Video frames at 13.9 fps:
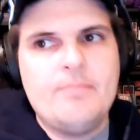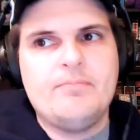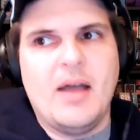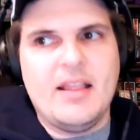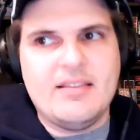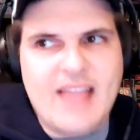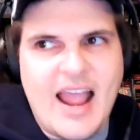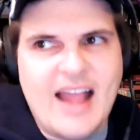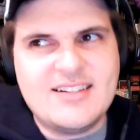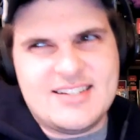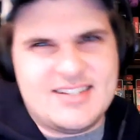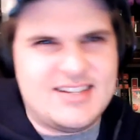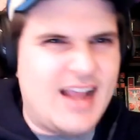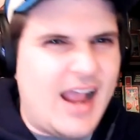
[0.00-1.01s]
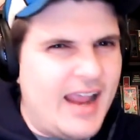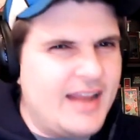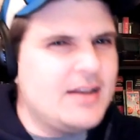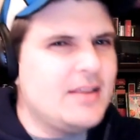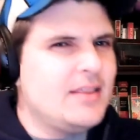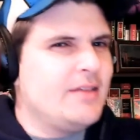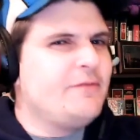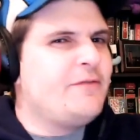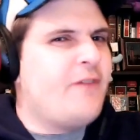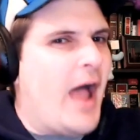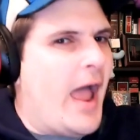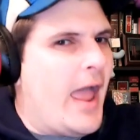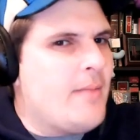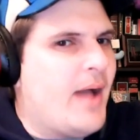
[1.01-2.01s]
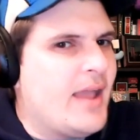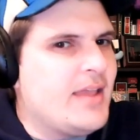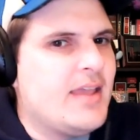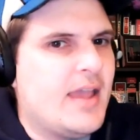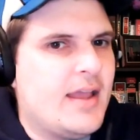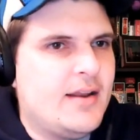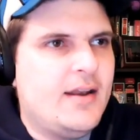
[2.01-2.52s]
But that's kind of the vibe I get,